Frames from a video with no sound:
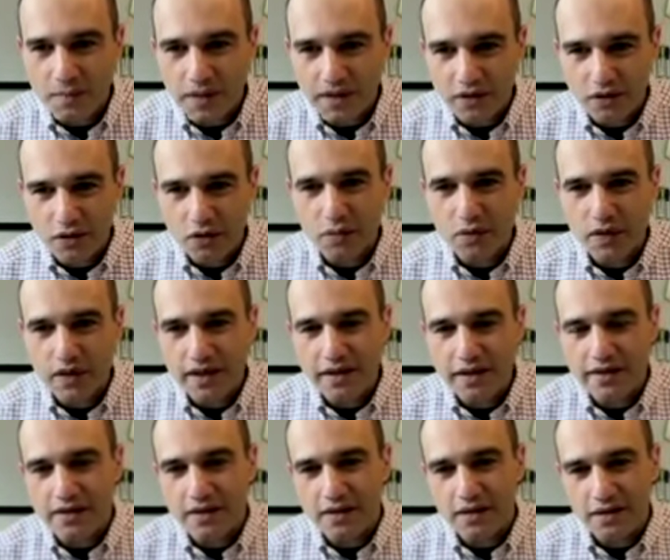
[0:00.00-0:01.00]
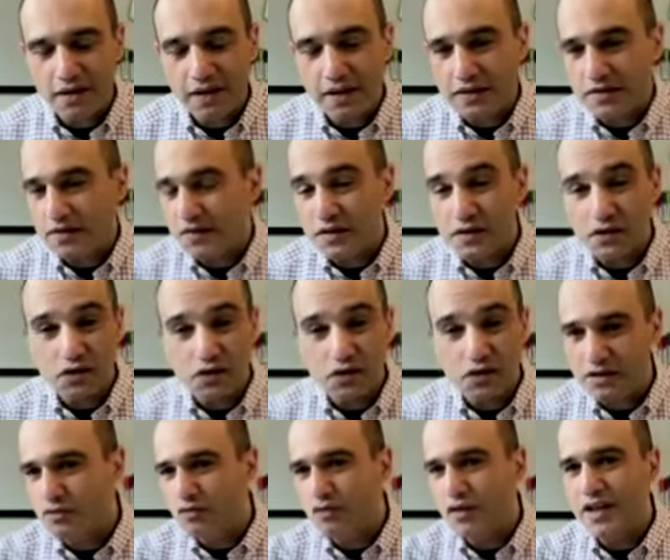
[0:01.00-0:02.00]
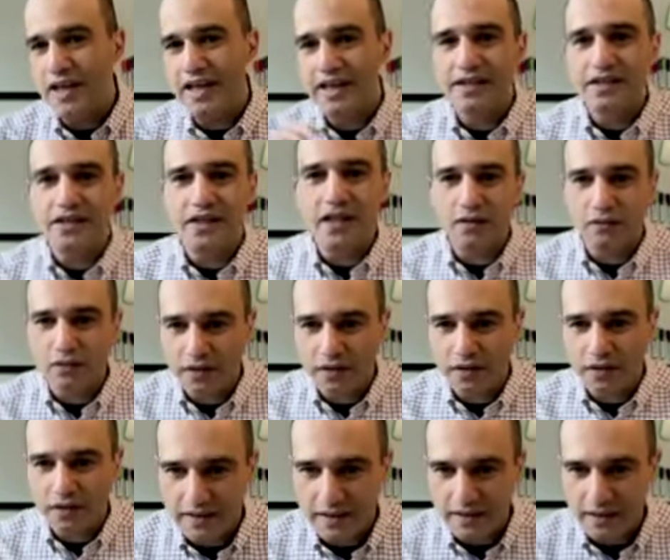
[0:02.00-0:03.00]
but Kubernetes and containerized infrastructure has really accelerated